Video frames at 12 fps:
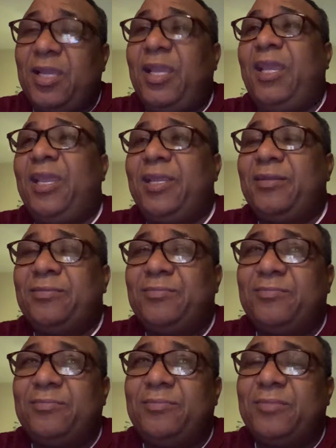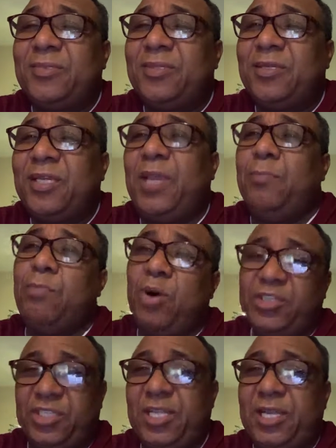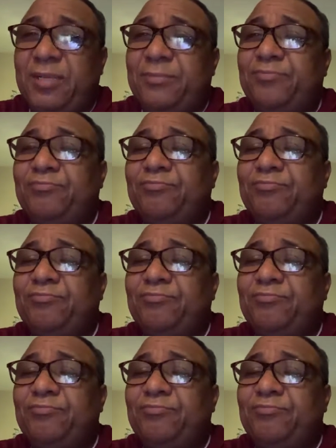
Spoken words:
And her boss now